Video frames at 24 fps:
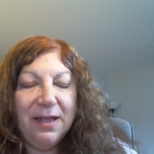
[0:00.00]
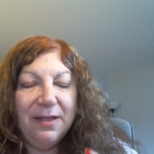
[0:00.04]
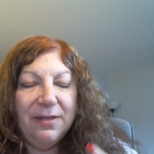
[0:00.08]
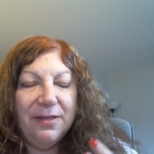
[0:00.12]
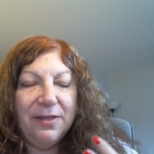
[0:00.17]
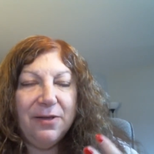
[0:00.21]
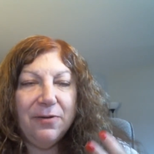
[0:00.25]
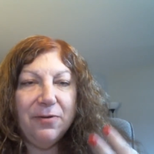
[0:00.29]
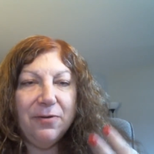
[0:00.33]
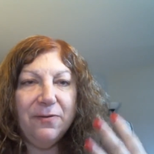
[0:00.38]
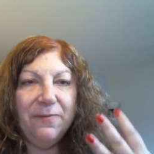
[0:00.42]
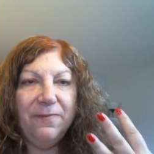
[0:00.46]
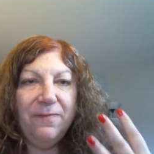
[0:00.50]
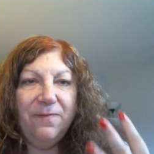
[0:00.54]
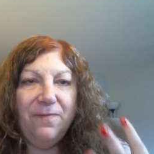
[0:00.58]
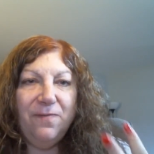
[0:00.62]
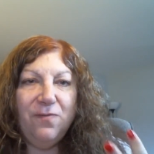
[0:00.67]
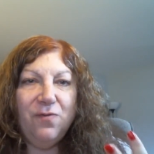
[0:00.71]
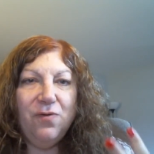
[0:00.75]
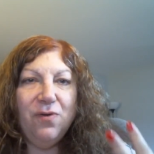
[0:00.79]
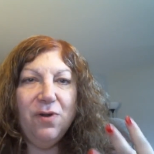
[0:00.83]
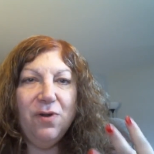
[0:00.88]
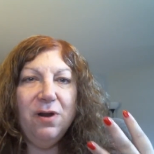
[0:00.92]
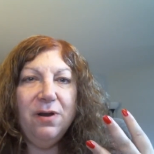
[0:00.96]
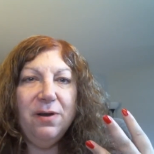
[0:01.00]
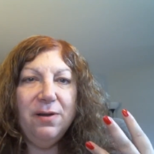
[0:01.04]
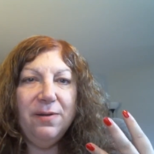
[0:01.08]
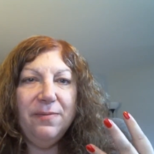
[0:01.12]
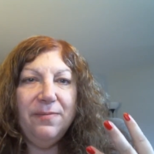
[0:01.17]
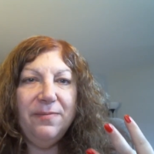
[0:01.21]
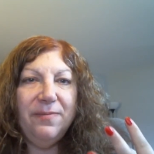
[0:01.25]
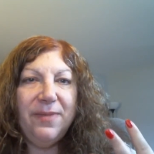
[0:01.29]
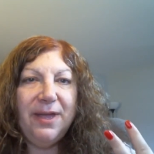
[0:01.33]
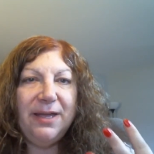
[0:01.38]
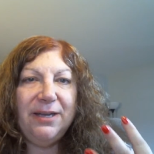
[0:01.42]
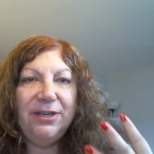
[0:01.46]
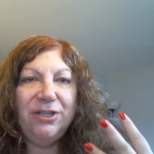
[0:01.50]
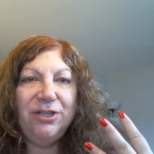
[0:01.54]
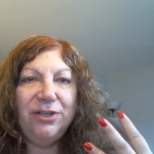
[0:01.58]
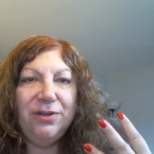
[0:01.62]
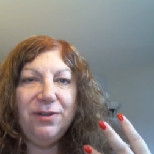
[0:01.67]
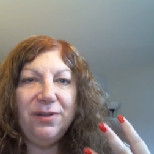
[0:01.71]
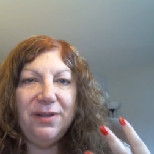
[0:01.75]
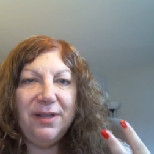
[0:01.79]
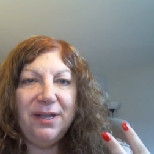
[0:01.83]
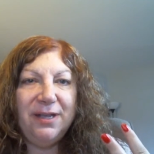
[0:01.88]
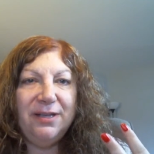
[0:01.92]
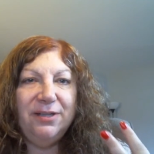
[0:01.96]
There are four major
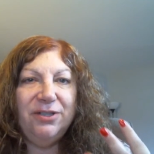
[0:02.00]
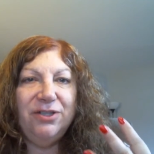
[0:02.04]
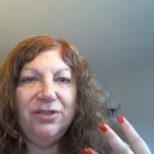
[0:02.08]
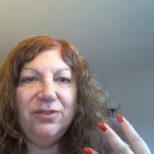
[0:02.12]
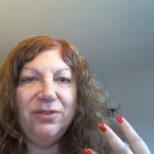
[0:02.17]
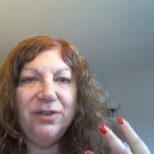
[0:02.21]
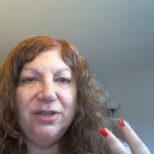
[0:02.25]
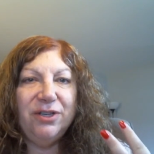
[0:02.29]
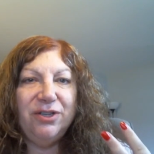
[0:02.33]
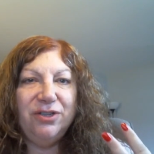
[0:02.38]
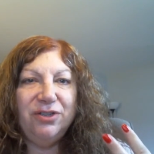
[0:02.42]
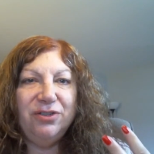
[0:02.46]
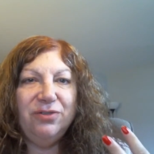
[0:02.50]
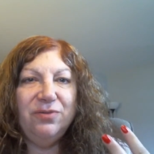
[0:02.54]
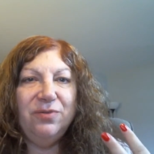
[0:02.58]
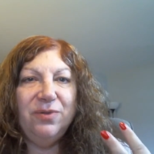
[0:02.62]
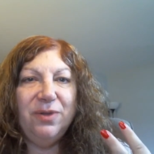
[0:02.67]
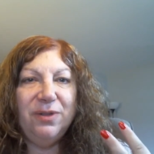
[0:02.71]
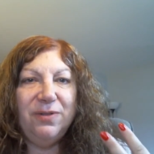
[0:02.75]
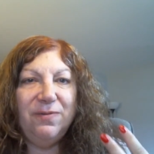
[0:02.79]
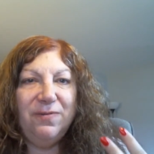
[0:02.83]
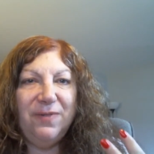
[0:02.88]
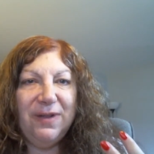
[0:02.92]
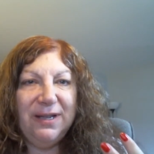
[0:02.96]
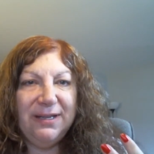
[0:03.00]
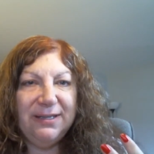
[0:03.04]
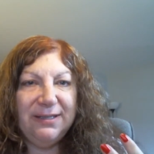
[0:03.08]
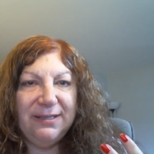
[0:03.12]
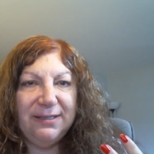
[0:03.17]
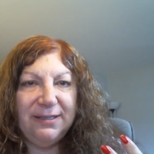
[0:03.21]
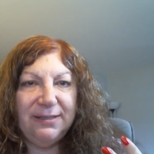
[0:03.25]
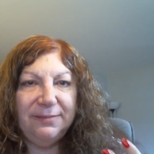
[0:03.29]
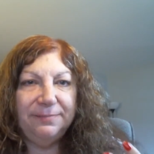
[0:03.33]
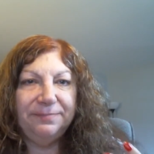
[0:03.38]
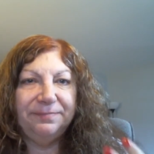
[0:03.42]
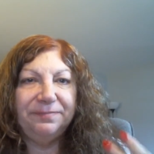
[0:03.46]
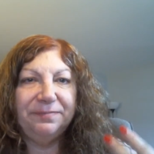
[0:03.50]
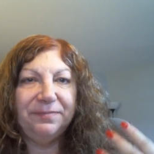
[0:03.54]
things you can do with risk